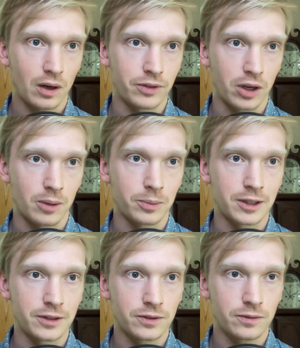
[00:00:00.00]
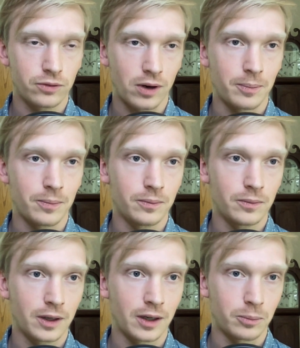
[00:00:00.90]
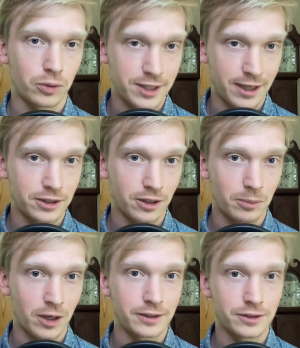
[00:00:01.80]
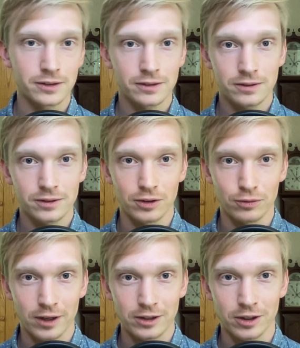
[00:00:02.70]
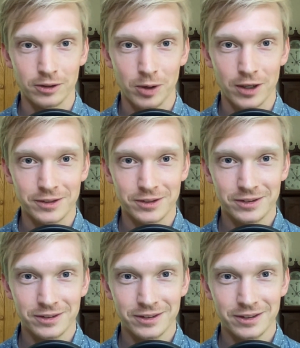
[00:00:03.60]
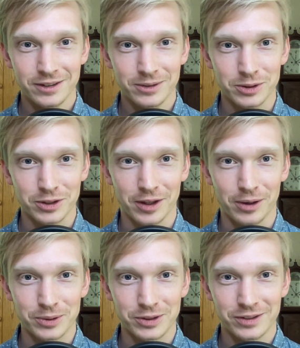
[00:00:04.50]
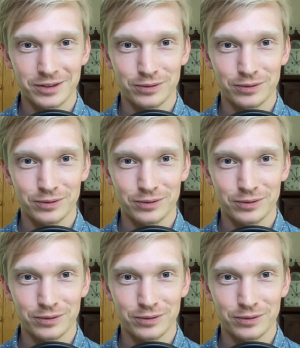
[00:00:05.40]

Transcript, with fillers: of the company from uh, Protect Young Minds to Defend Young Minds, which I thought was